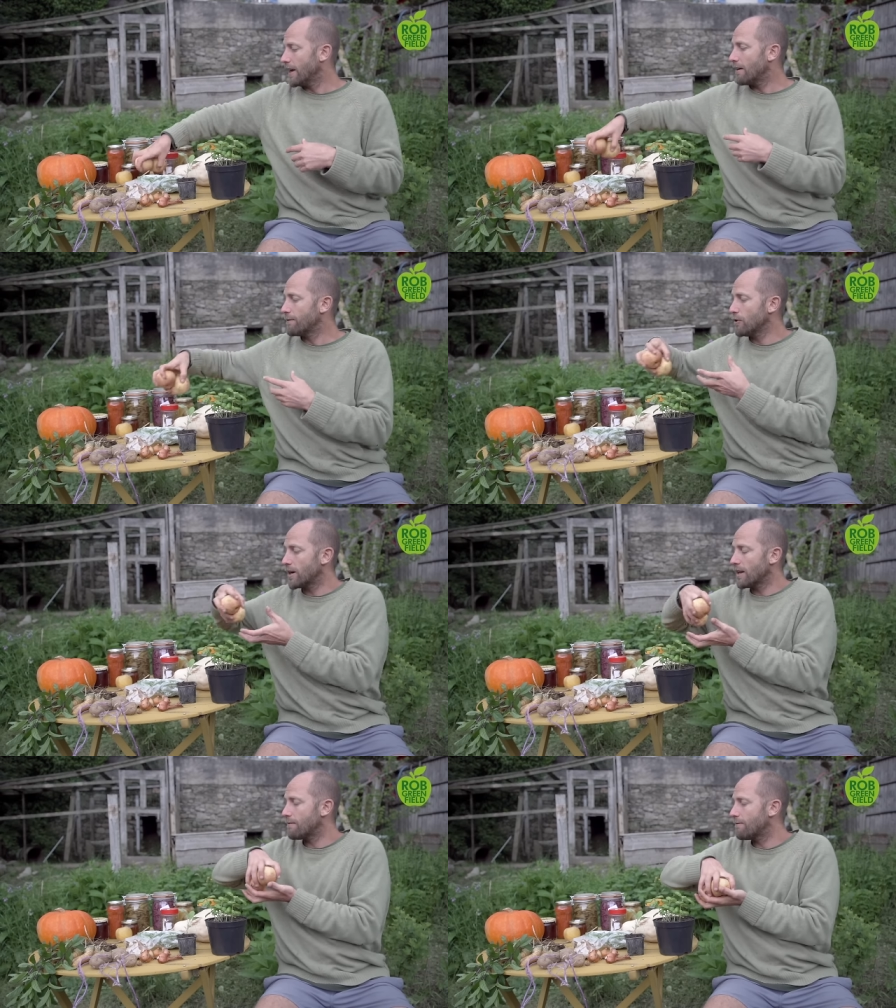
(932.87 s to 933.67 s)
If you
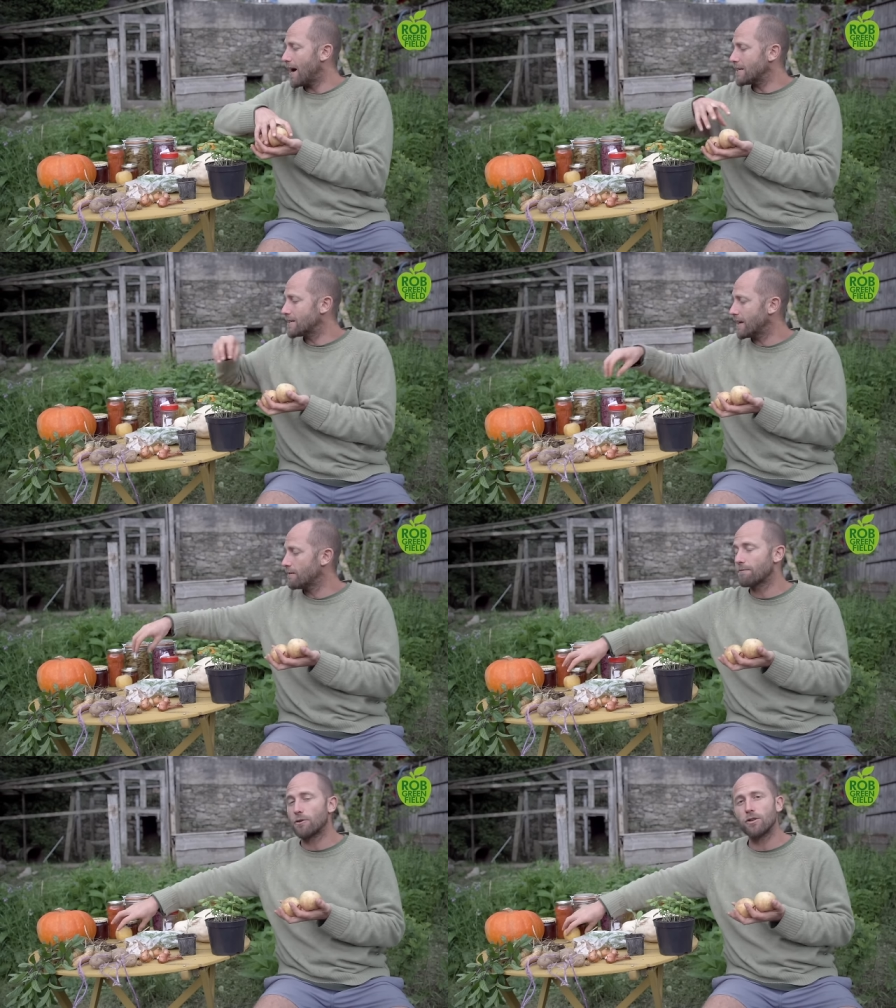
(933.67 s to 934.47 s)
can invest
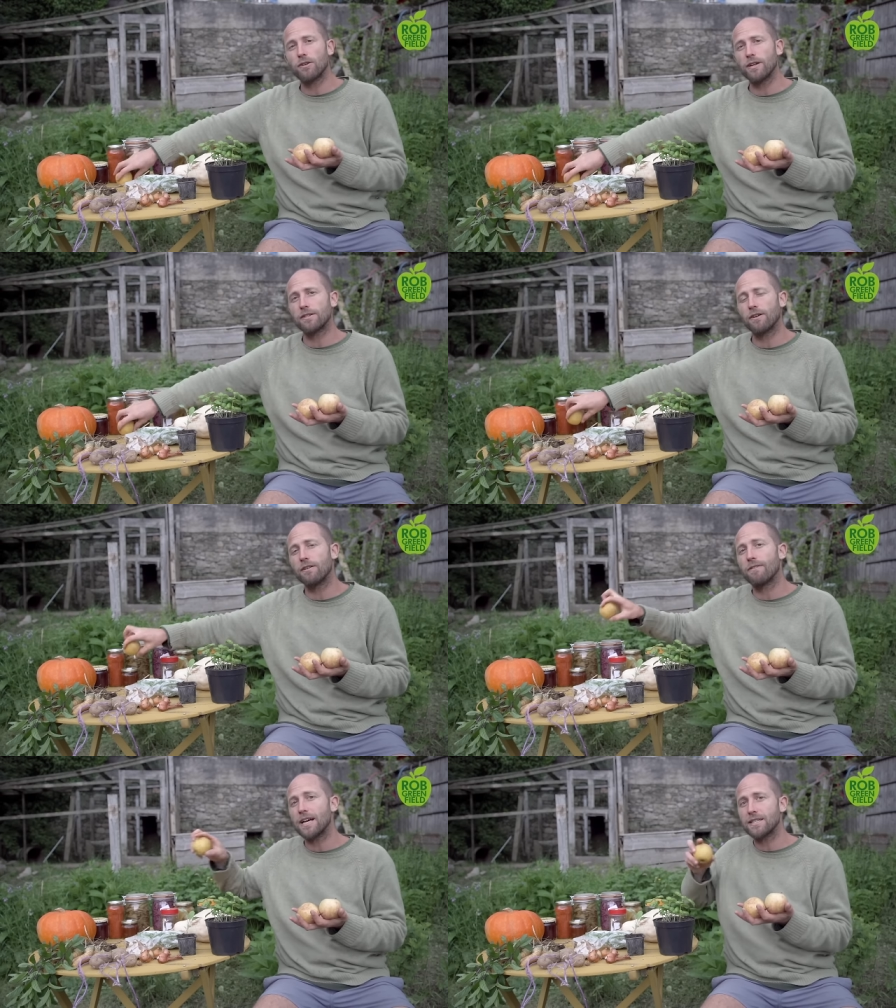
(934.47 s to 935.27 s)
in fruit trees, you're
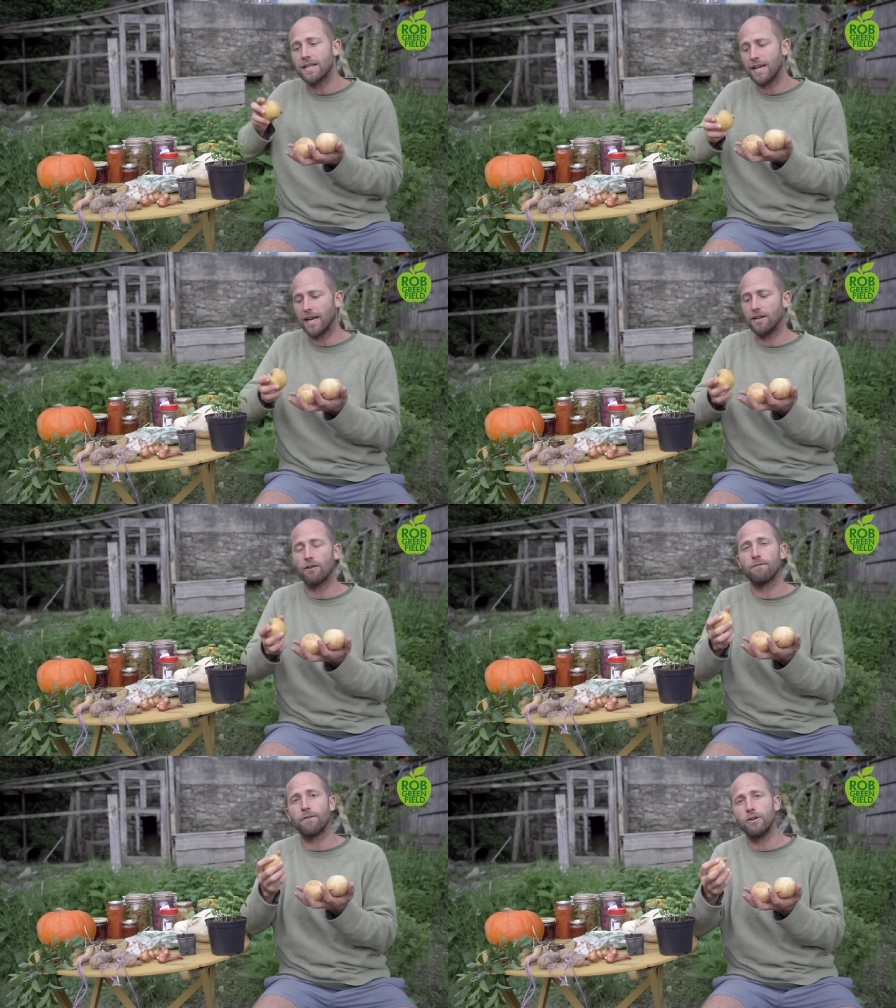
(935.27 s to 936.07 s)
investing in
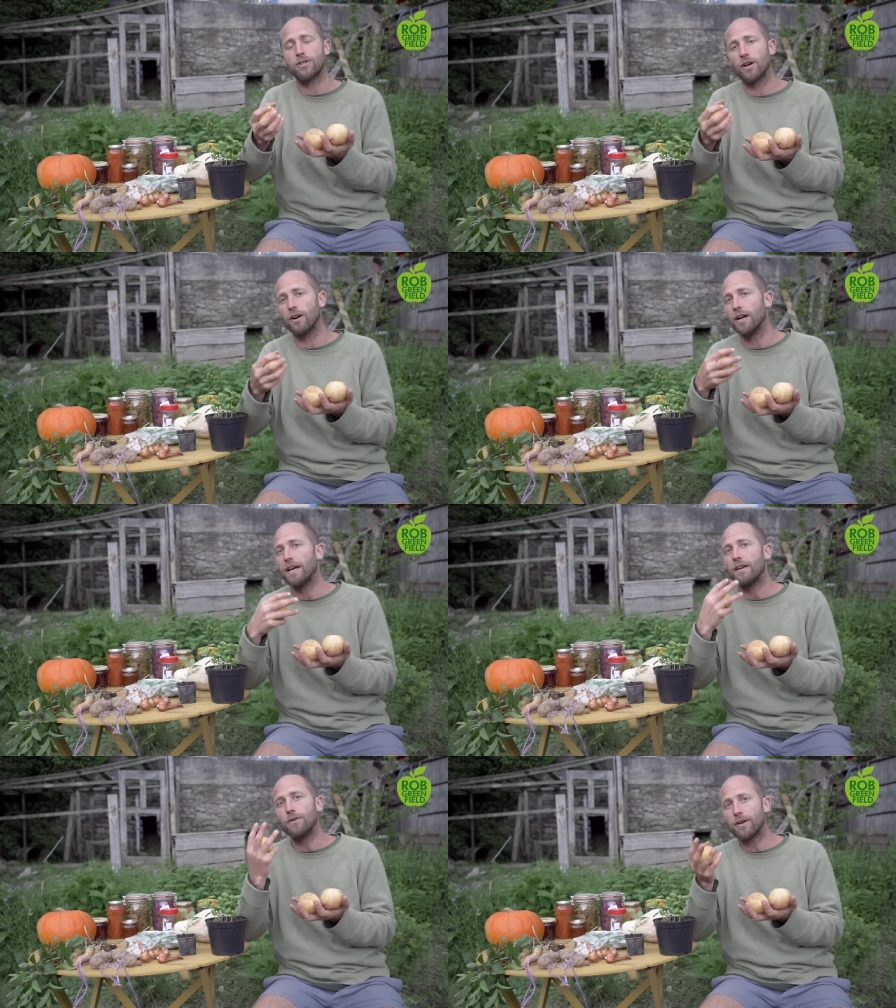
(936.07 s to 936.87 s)
your future.
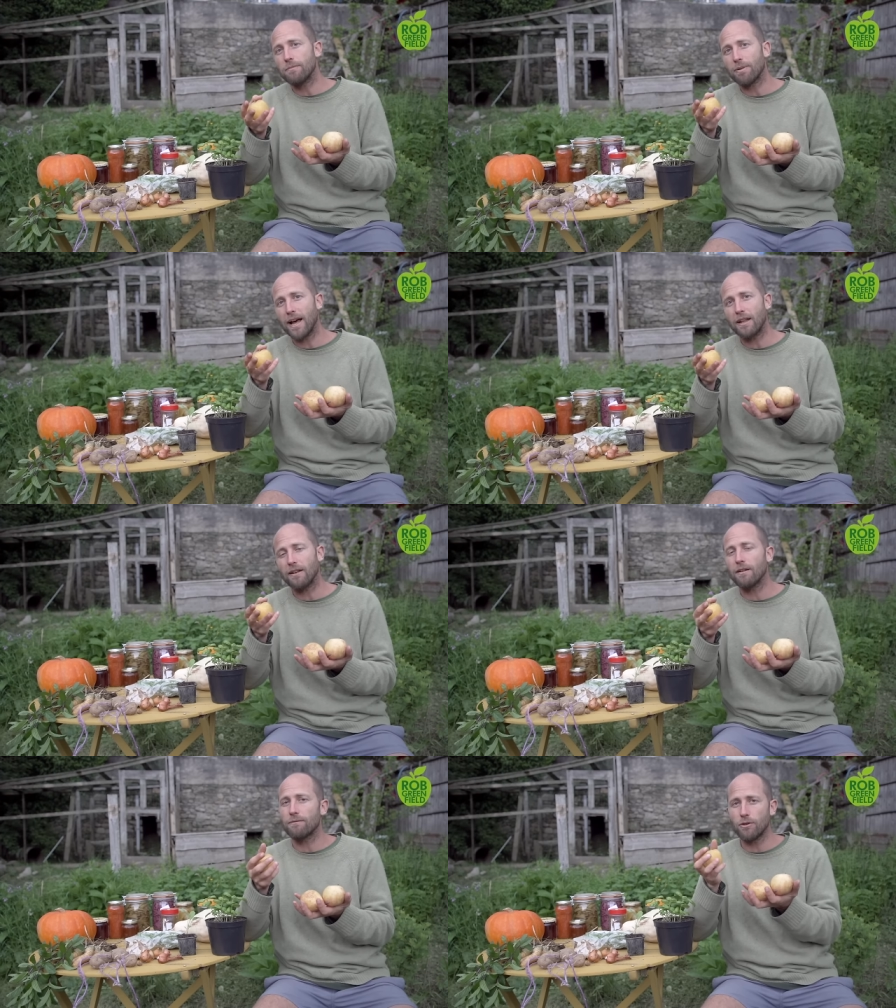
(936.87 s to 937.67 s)
You can plant
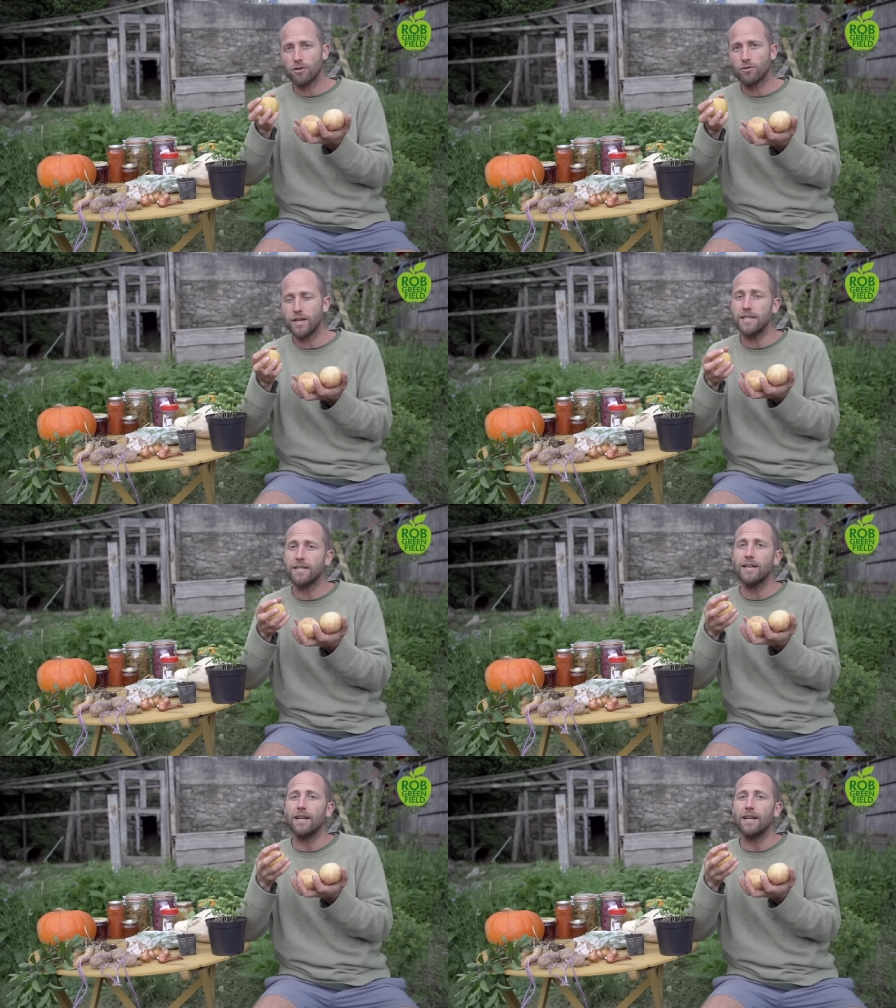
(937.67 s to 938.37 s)
fruit trees,